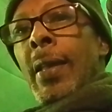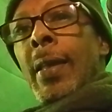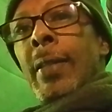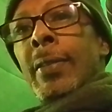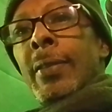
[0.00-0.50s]

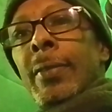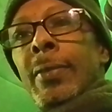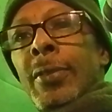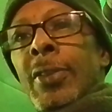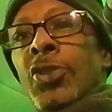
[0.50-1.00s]
And
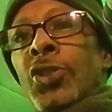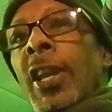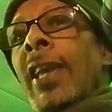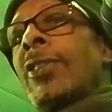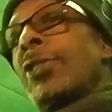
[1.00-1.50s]
this
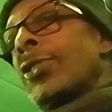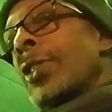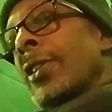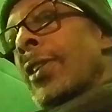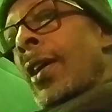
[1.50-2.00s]
change is
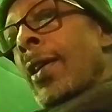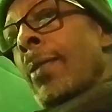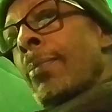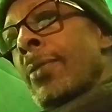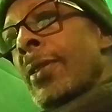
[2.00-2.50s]
going to
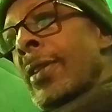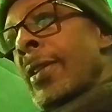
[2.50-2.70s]
come